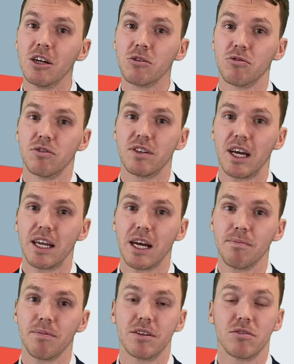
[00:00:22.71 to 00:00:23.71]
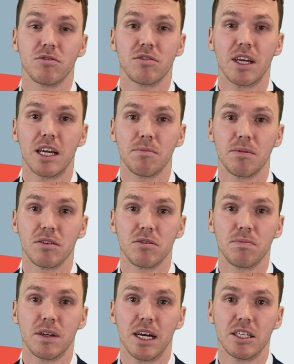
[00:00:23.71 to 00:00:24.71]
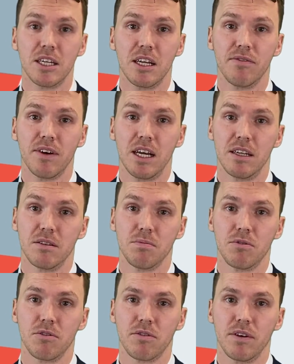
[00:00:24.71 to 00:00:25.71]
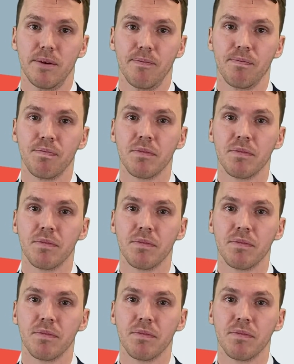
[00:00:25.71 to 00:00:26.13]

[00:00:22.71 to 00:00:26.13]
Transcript: to set up a sustainable supply chain finance program.